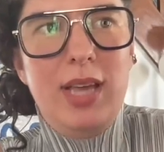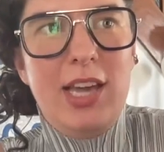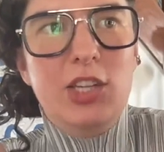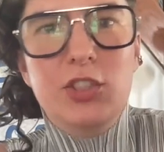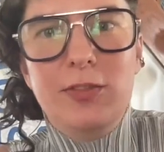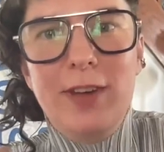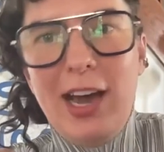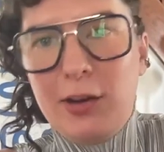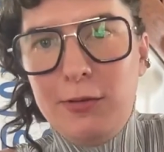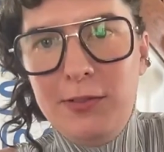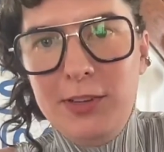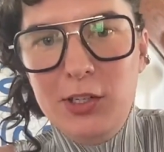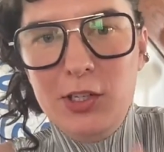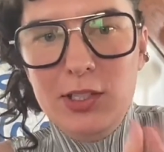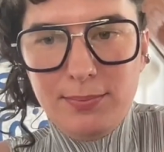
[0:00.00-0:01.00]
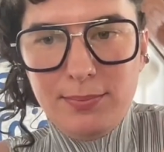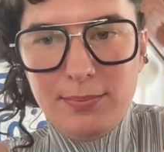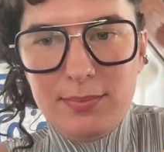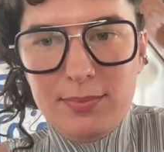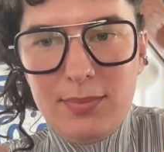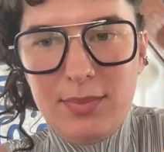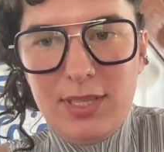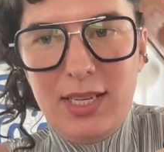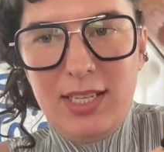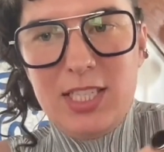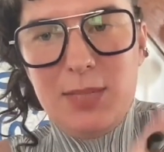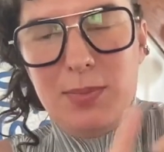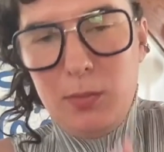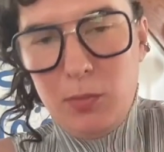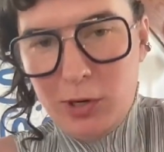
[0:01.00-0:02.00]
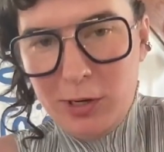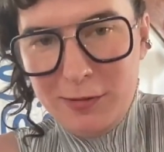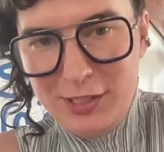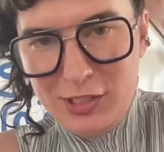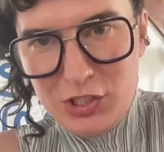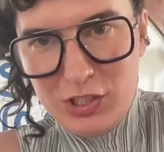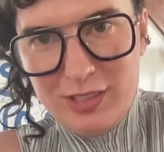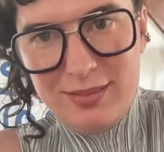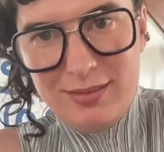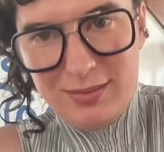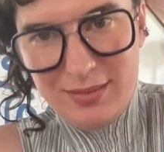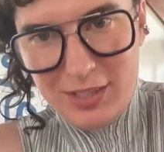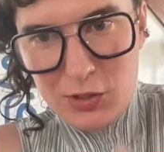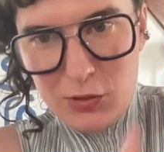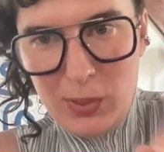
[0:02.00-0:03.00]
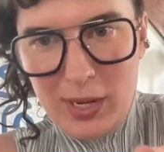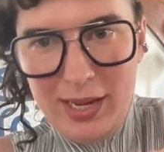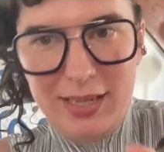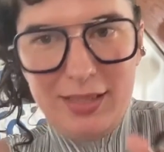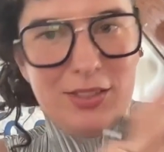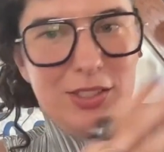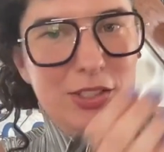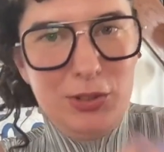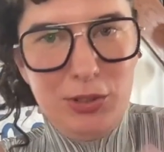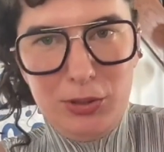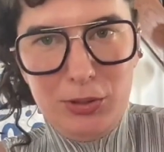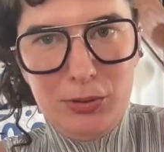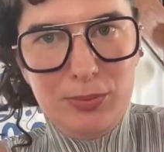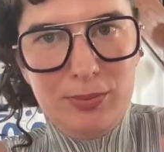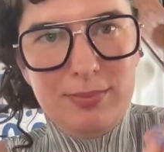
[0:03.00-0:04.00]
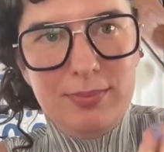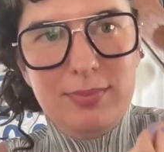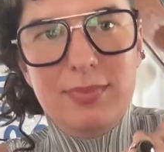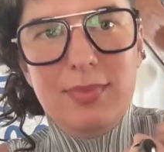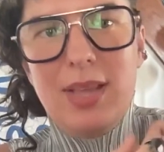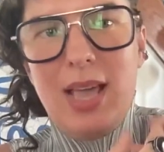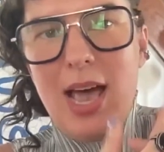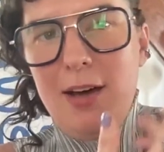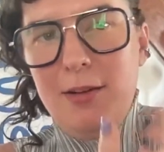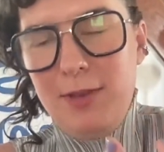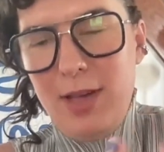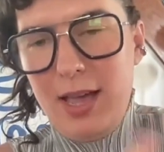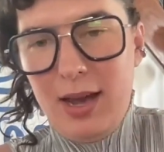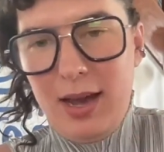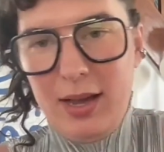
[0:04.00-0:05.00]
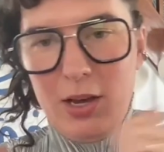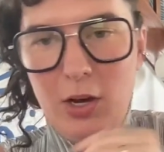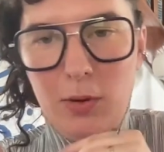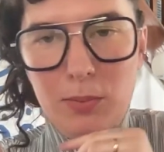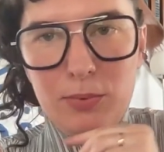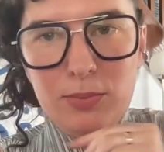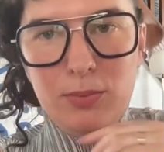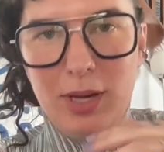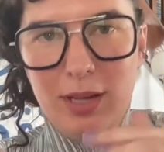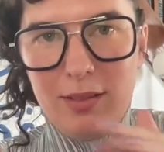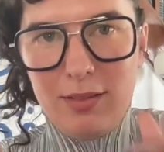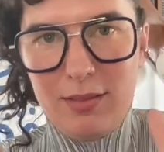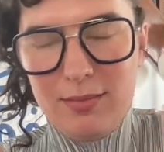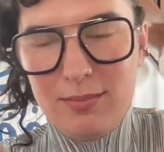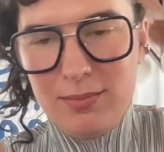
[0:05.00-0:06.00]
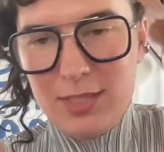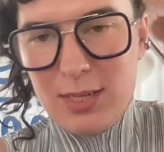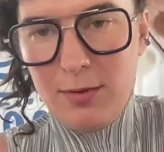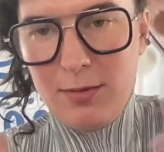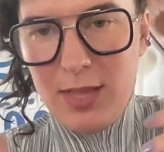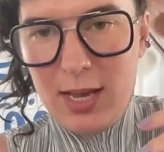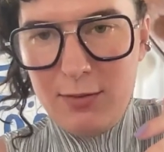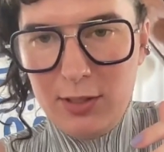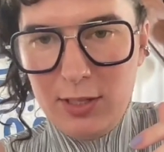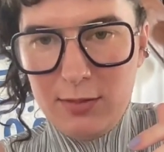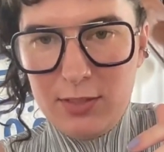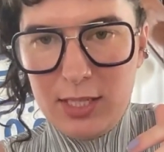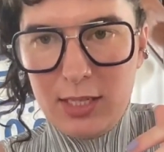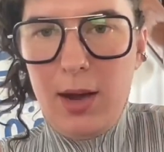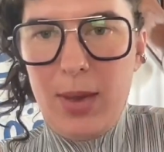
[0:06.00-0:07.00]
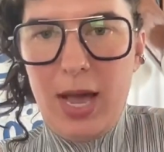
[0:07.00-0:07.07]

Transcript: HVAC field. It's a bit more efficient this way to have AI help with some of the heavy lifting.